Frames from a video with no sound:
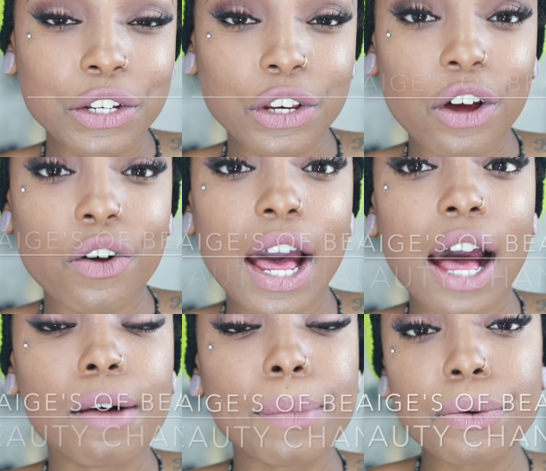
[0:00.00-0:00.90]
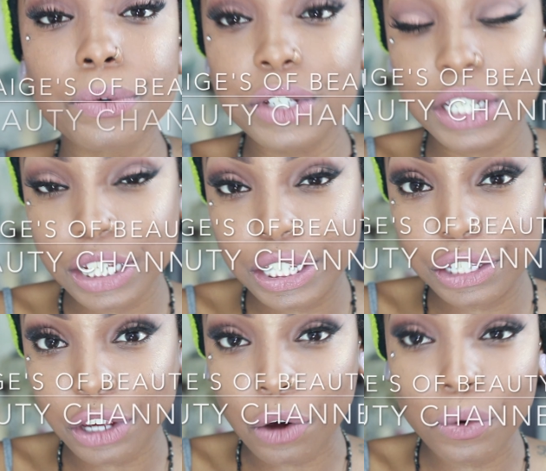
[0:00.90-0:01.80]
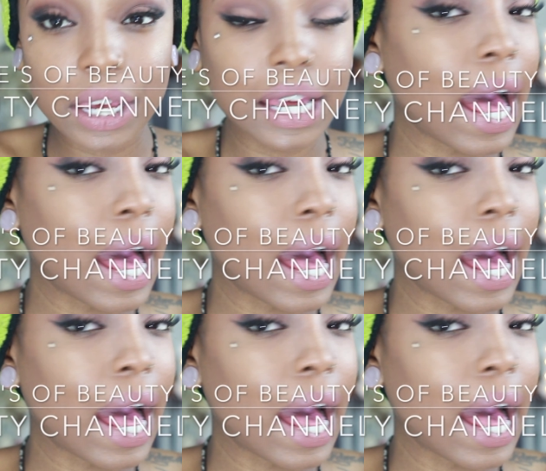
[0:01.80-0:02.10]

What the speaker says: you know how my routine is going,